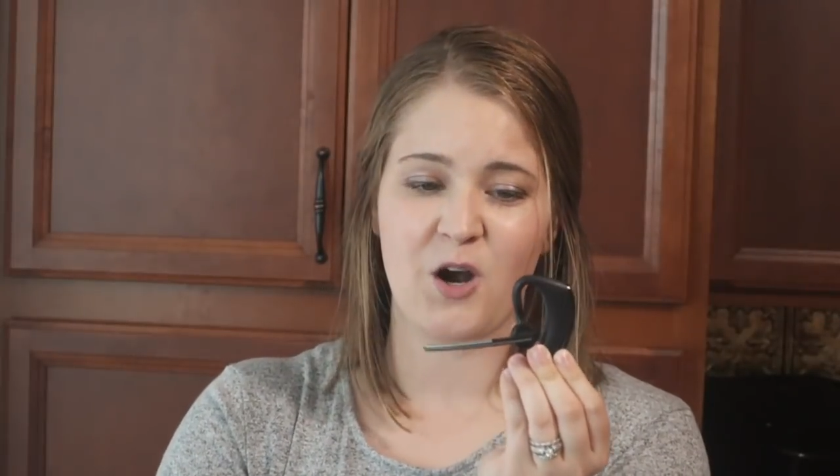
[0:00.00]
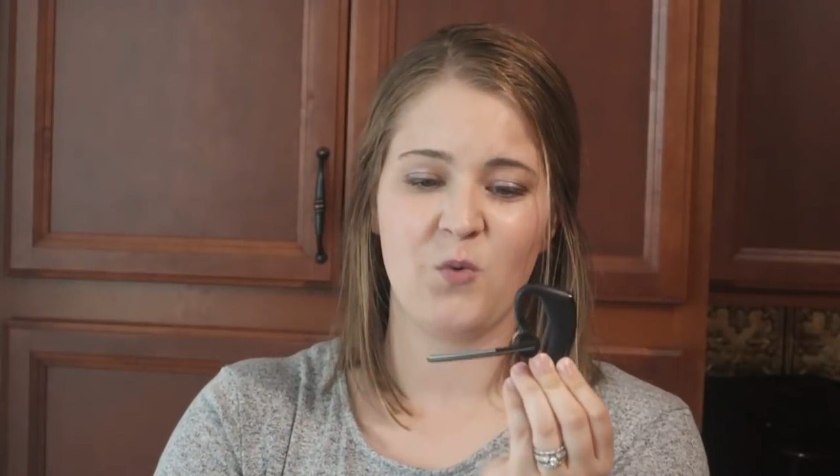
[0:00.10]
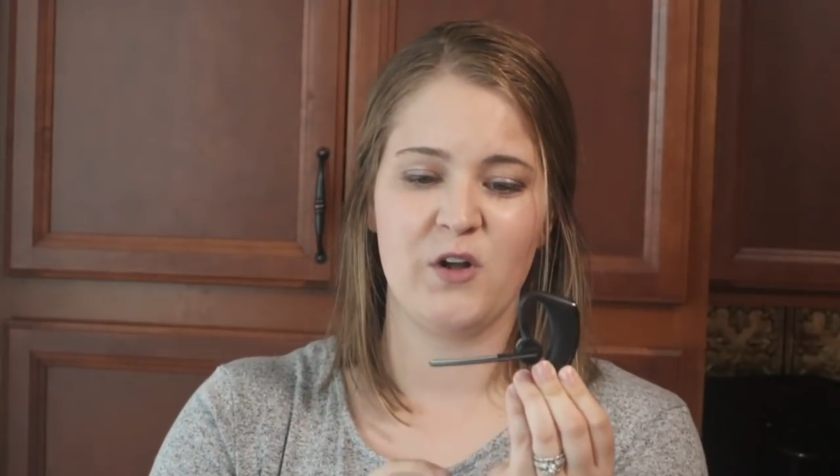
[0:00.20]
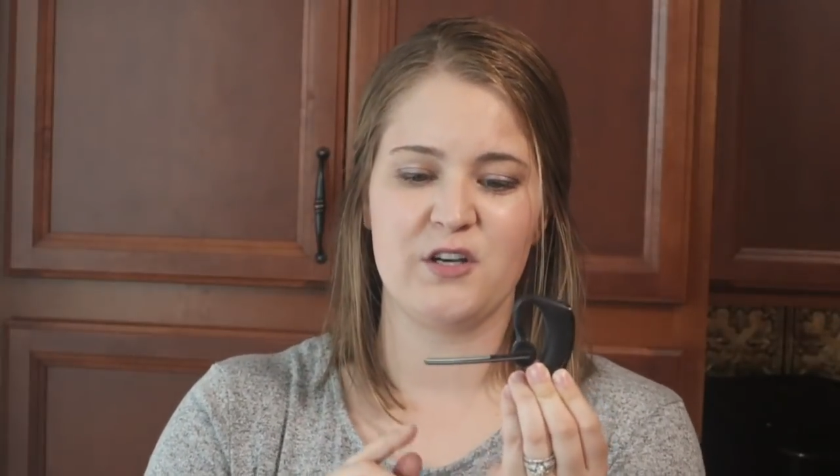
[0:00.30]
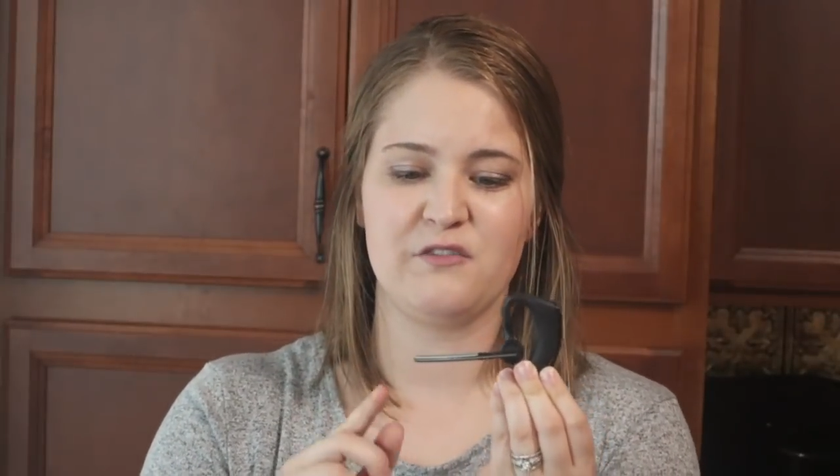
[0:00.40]
are
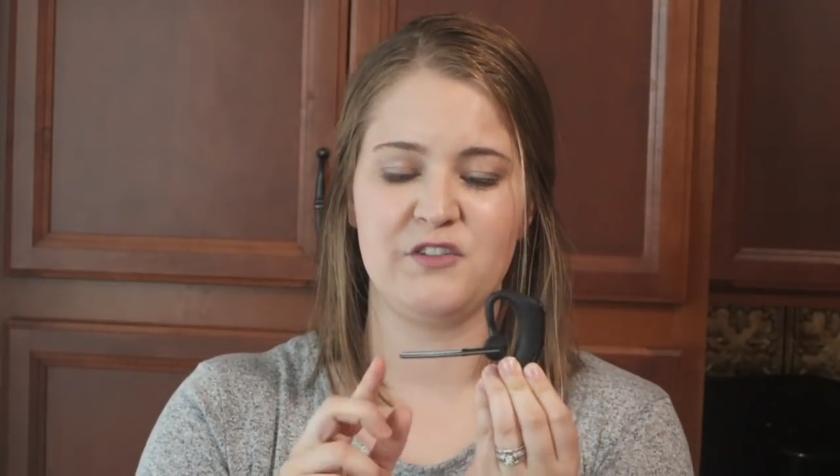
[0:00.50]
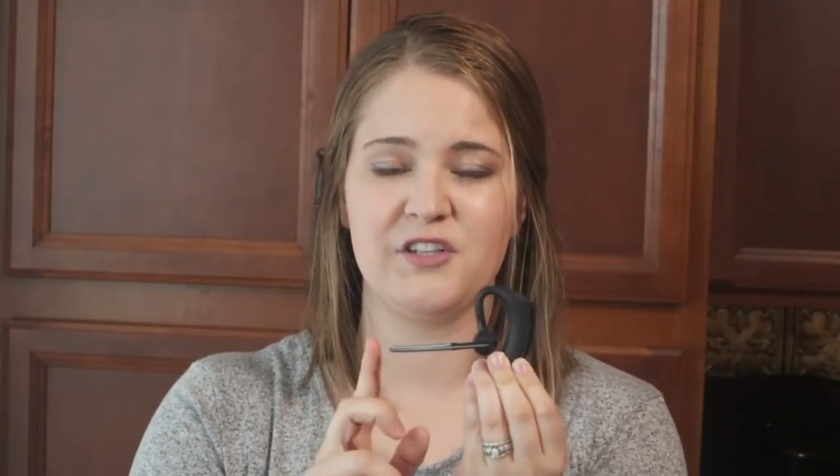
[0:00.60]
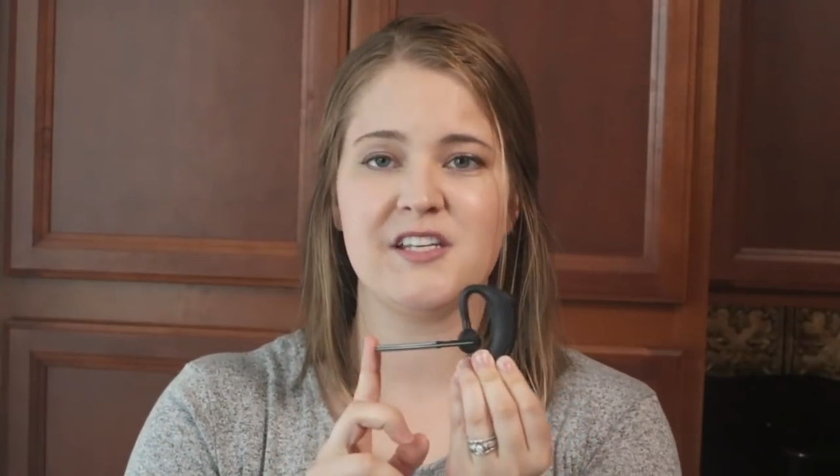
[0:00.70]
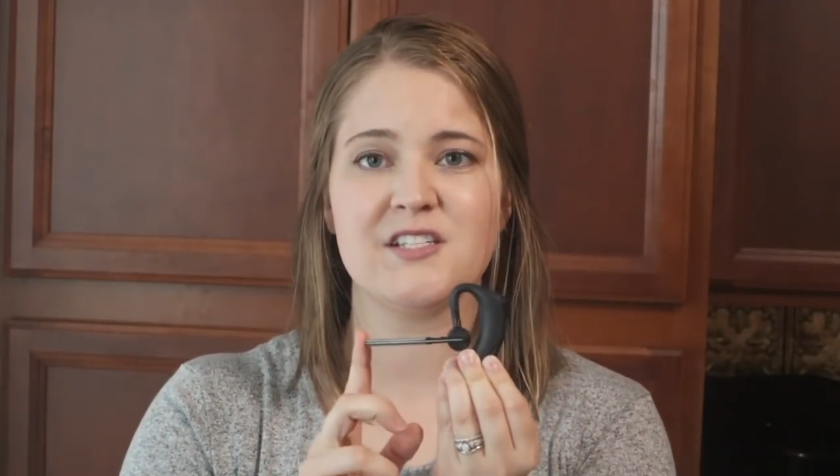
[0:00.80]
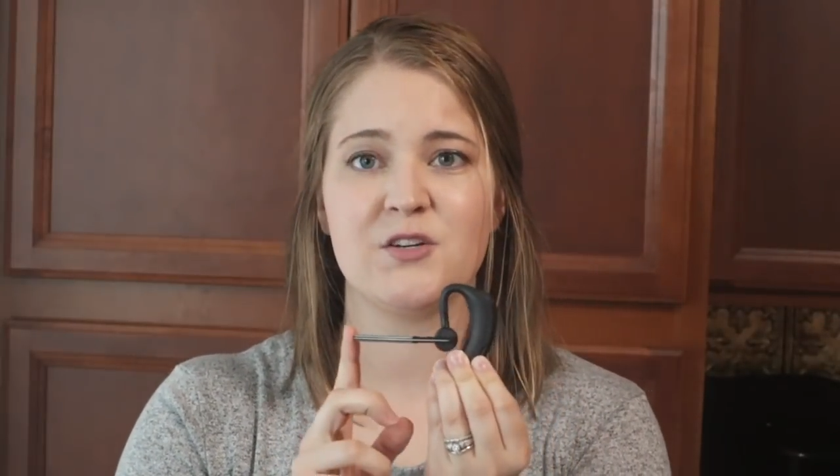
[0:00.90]

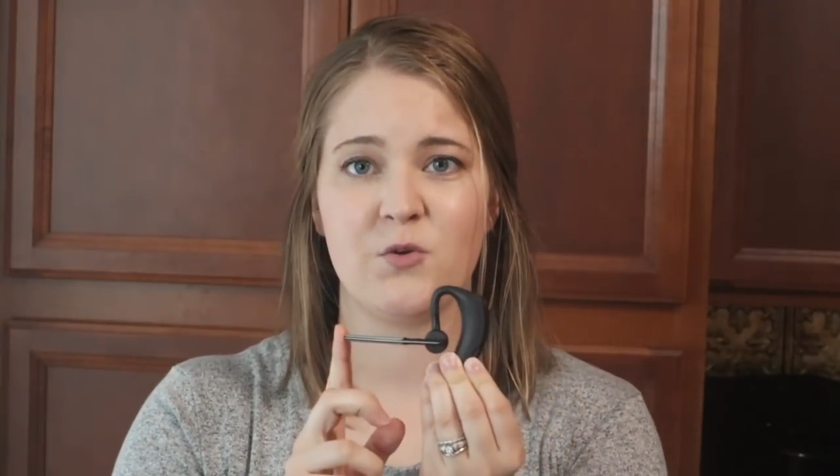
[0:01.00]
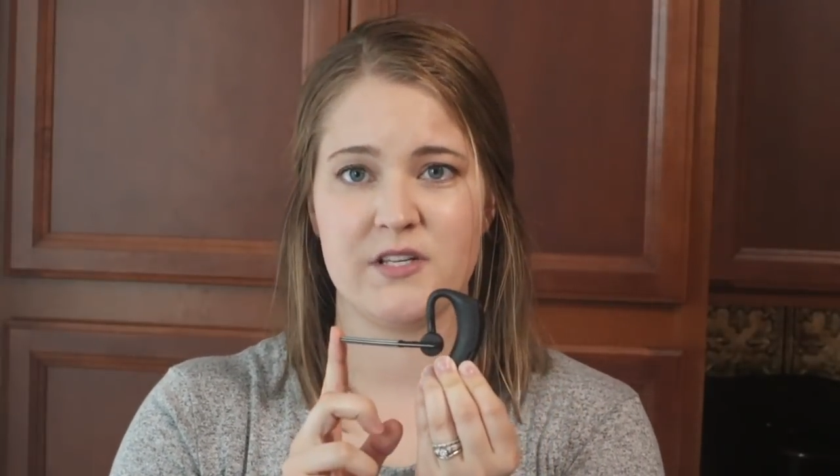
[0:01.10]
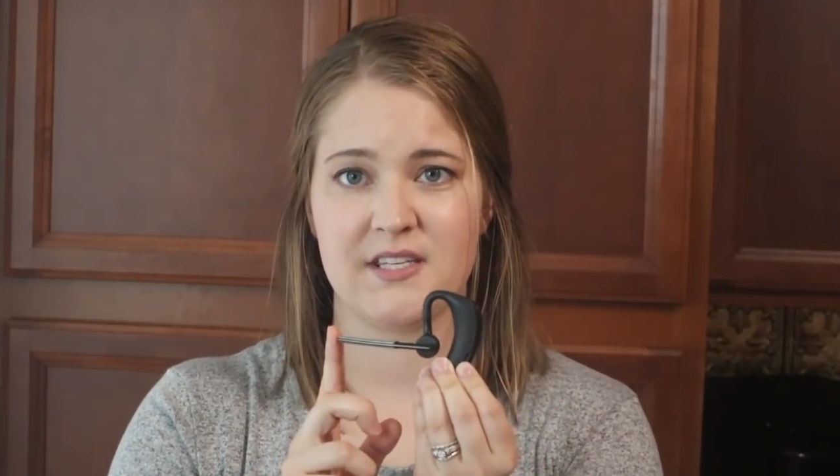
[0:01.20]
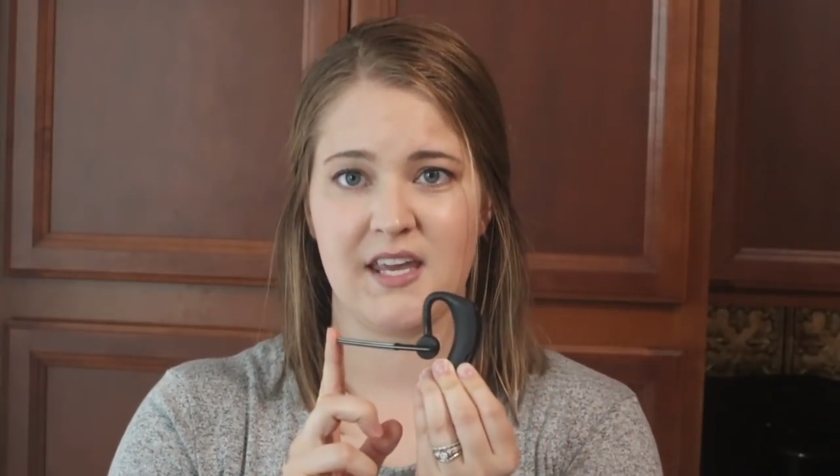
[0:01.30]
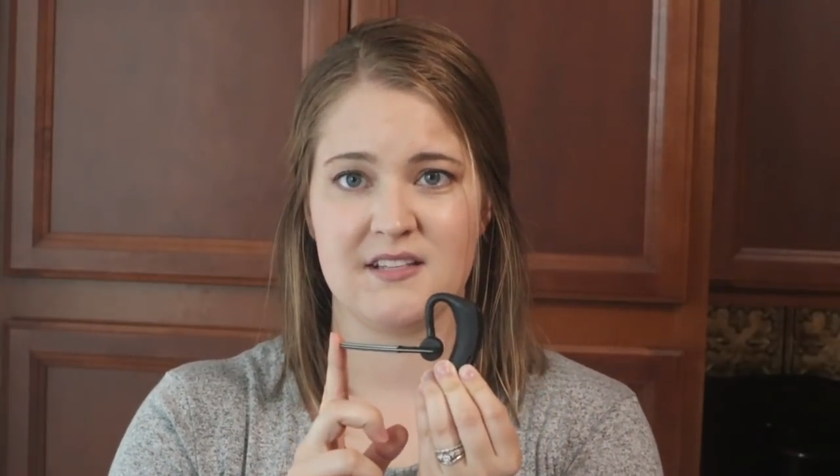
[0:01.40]
wonderful. These are
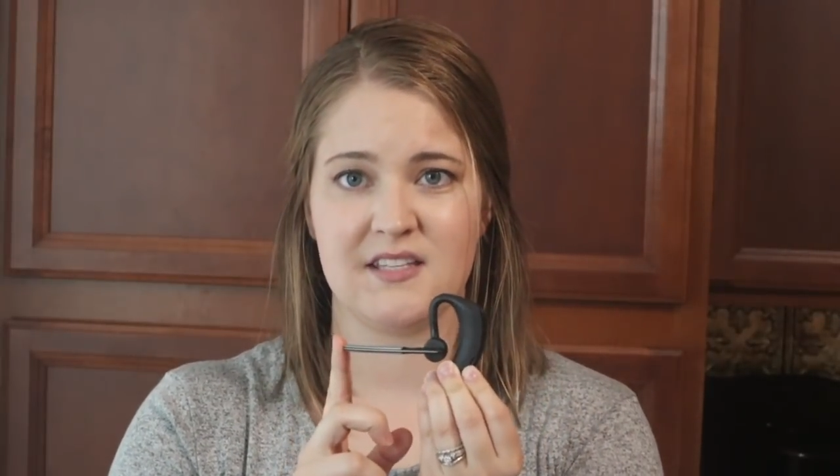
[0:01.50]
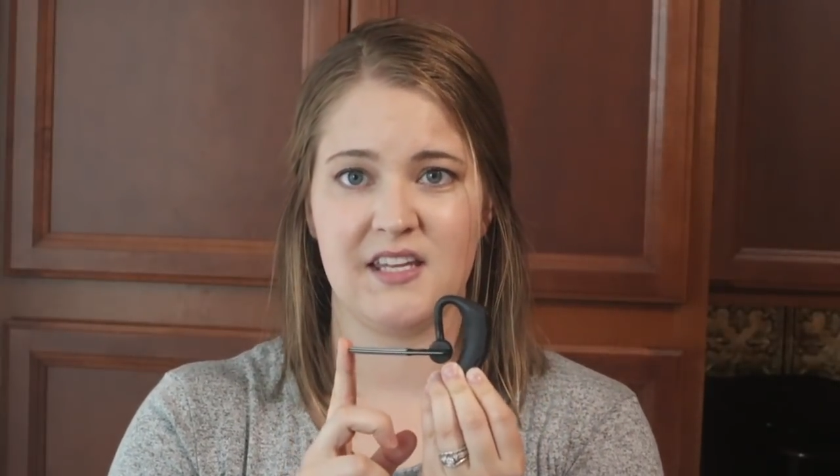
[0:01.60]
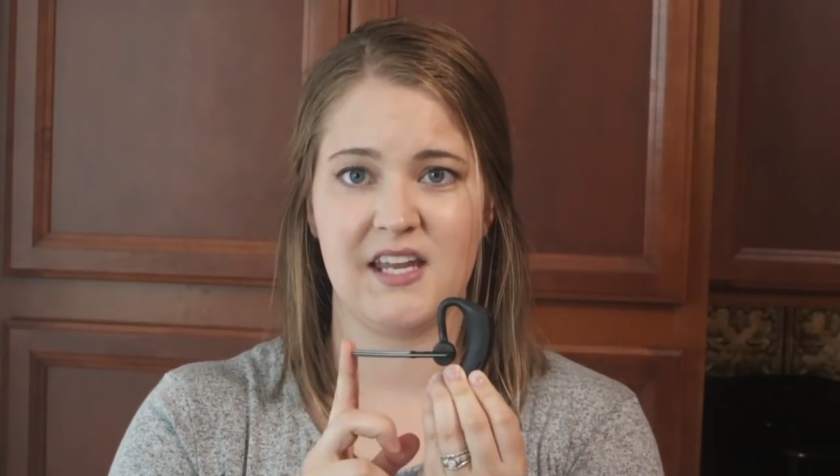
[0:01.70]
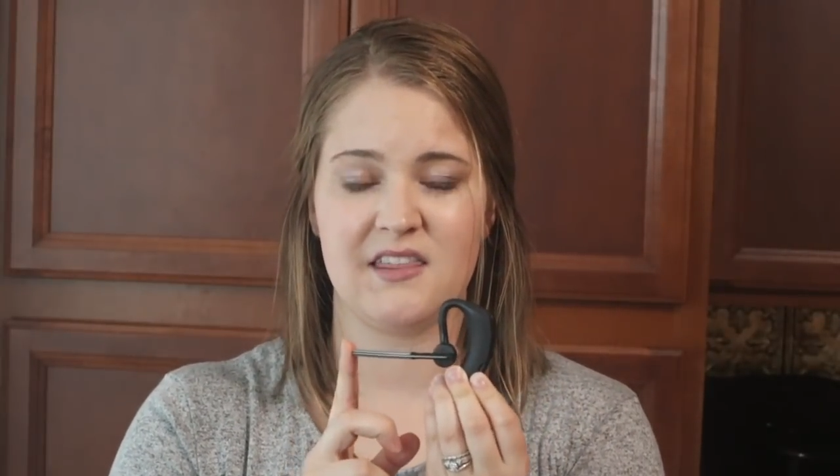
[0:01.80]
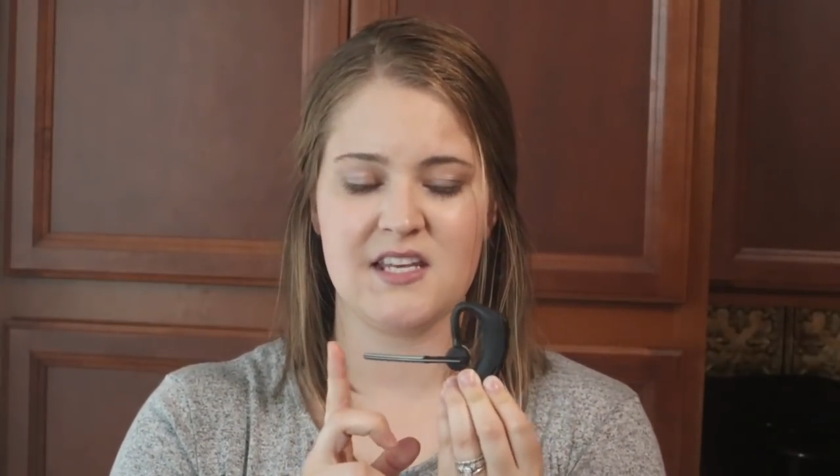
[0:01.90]
noise
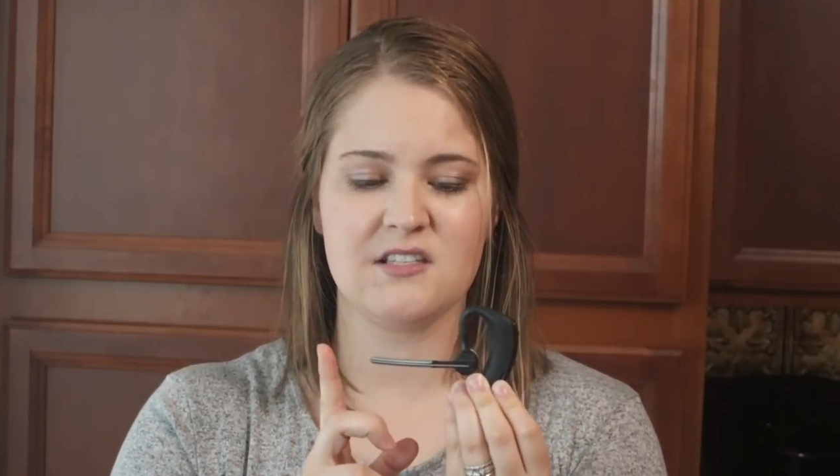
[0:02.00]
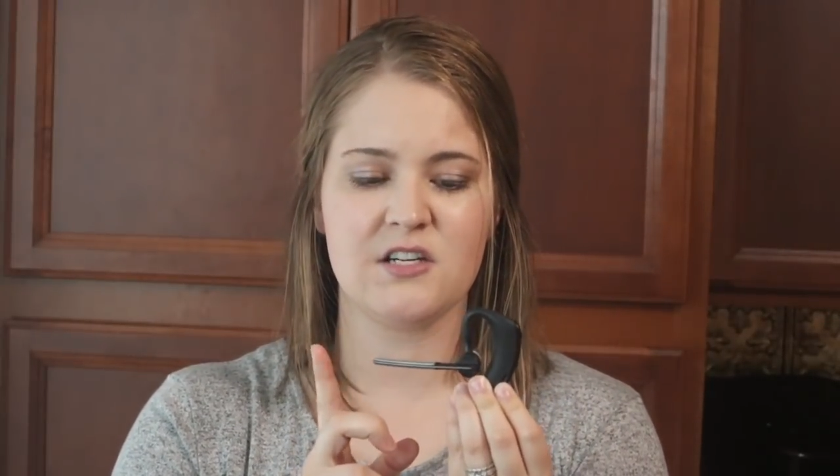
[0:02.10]
canceling.